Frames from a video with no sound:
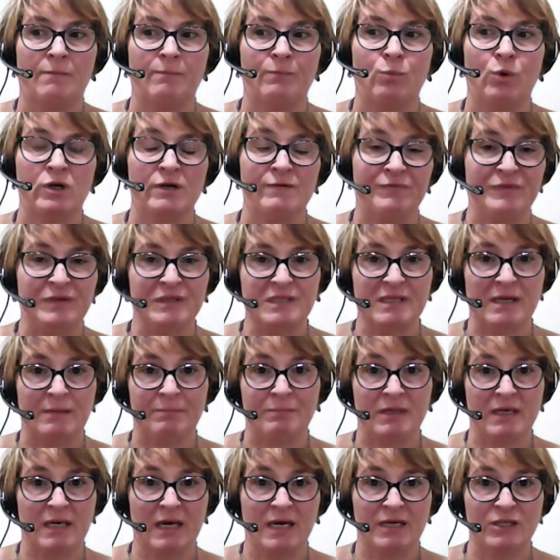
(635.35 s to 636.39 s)
one of these
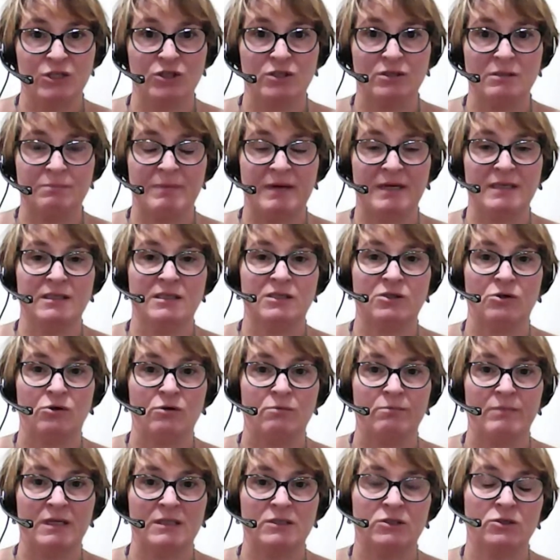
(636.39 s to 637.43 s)
applications based on
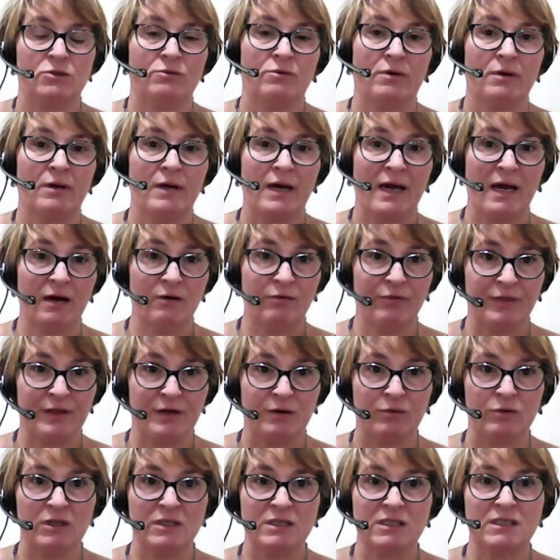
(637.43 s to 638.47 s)
a mental health
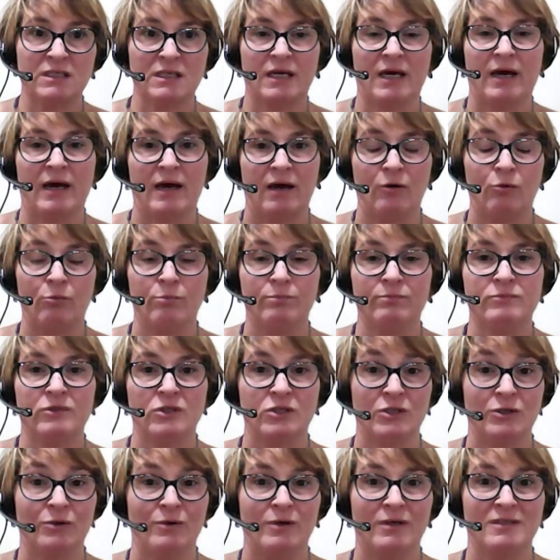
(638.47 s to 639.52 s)
illness, to get help to
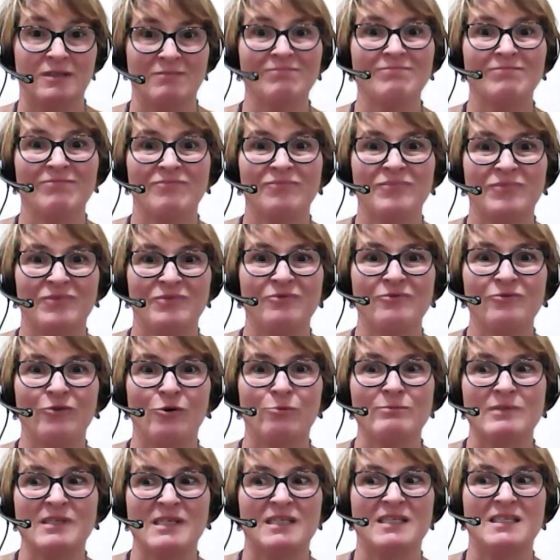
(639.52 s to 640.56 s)
do it.
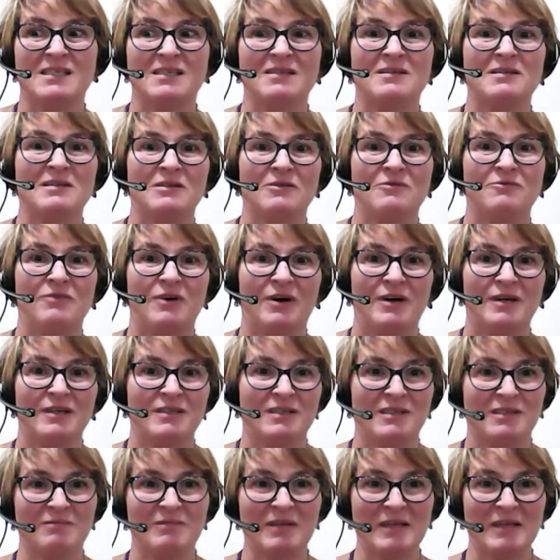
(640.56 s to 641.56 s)
From Citizens Advice.